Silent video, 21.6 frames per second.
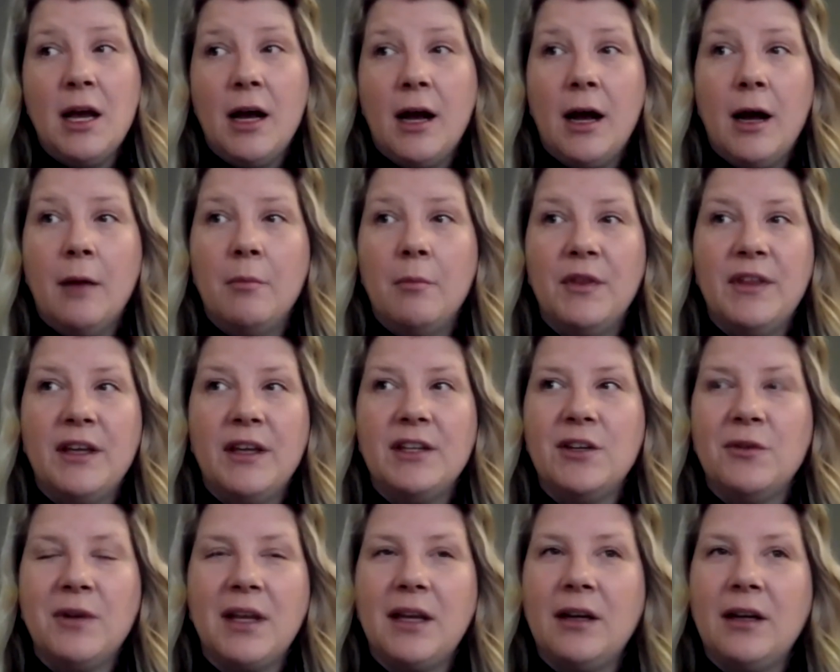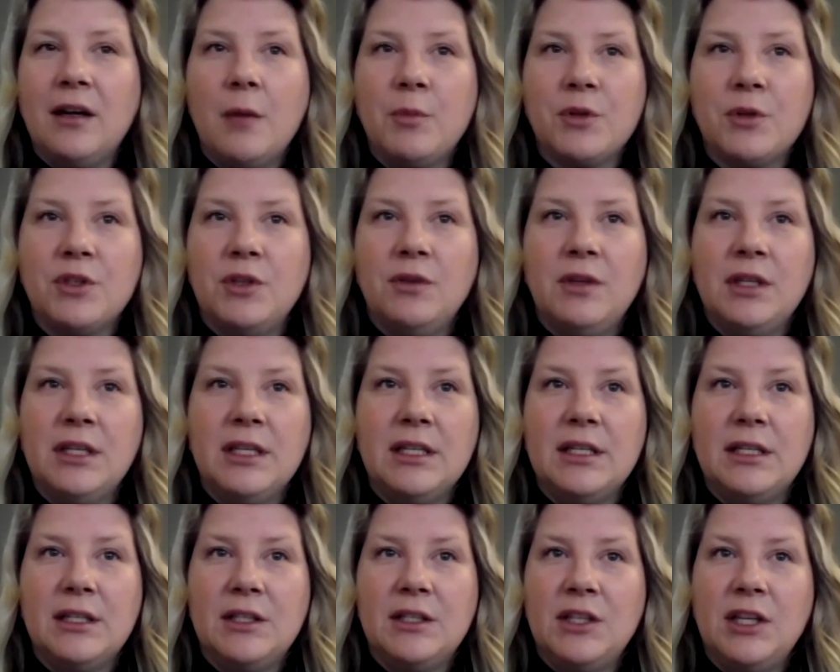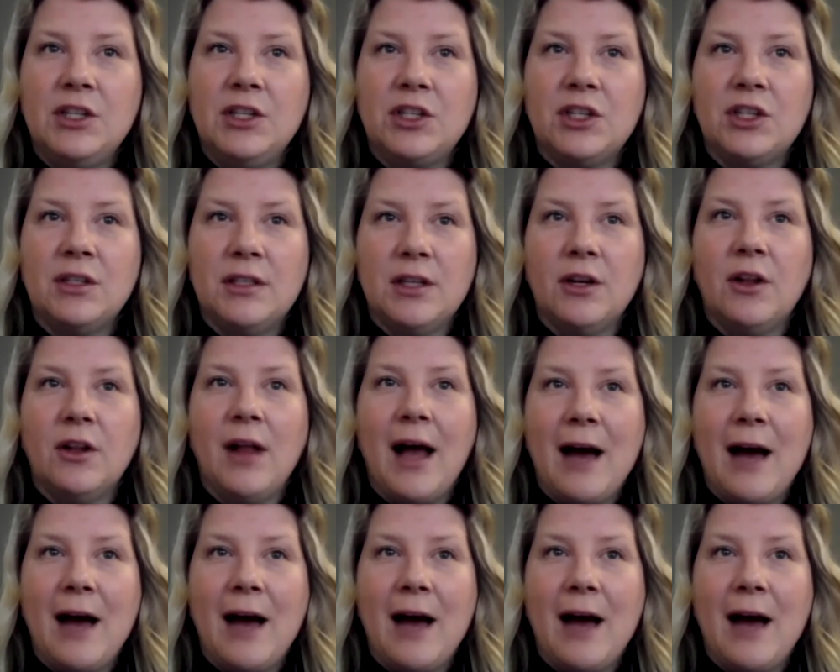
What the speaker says: but they don't get an opportunity to teach until